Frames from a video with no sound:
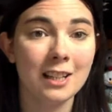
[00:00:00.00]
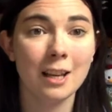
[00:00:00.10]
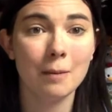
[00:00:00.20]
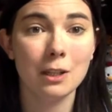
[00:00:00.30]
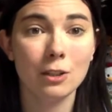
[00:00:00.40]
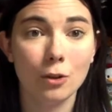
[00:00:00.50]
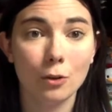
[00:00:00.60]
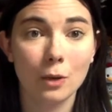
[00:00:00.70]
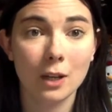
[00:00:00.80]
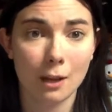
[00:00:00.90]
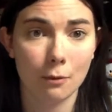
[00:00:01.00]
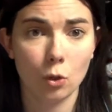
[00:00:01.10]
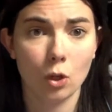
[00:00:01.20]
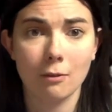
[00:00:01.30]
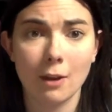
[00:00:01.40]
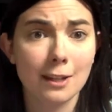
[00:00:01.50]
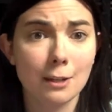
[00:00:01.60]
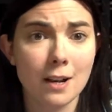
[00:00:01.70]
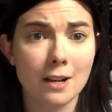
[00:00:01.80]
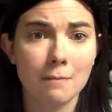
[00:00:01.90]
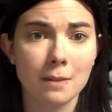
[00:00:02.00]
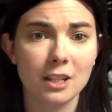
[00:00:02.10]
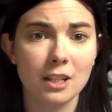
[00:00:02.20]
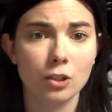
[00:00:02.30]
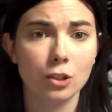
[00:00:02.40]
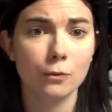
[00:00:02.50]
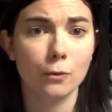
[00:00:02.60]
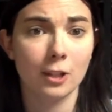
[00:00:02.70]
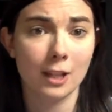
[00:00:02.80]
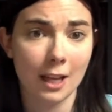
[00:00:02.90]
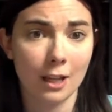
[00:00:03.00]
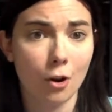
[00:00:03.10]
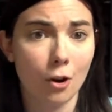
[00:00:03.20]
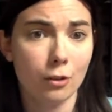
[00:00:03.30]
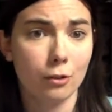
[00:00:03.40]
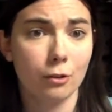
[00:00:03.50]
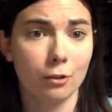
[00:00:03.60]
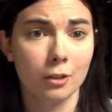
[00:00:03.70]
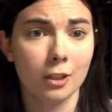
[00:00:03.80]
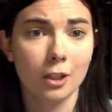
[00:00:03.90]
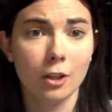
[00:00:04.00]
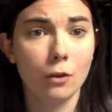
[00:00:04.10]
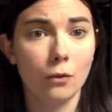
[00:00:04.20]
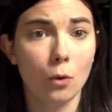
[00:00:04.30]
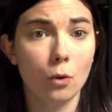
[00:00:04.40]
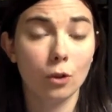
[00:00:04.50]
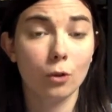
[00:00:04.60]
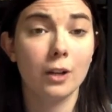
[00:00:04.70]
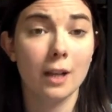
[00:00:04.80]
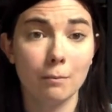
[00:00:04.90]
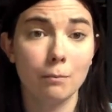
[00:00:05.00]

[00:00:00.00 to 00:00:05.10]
Let me know if you have any recommendations for King Arthur folklore in